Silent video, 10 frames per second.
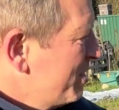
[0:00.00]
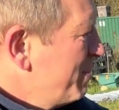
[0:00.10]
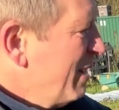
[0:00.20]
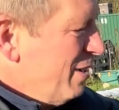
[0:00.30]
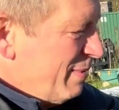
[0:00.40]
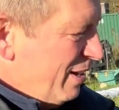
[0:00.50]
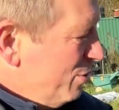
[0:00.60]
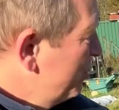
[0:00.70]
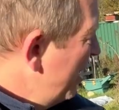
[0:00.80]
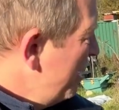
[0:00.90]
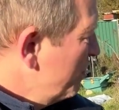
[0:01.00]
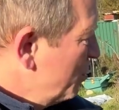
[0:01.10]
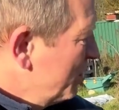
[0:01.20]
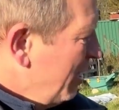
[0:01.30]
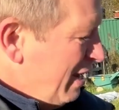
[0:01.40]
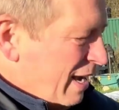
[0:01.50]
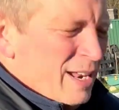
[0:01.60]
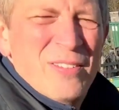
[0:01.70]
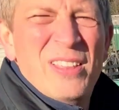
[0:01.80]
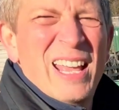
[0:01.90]
to make up their little tables
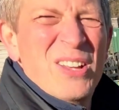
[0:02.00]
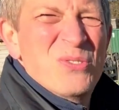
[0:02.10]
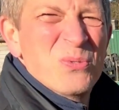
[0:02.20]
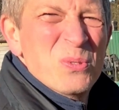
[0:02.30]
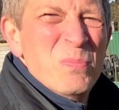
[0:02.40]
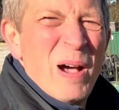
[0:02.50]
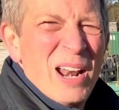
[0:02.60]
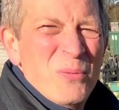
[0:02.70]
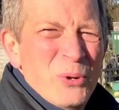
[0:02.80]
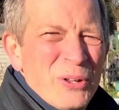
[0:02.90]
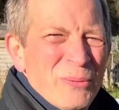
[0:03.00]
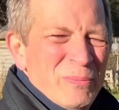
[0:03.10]
and everything else from some pallet wood.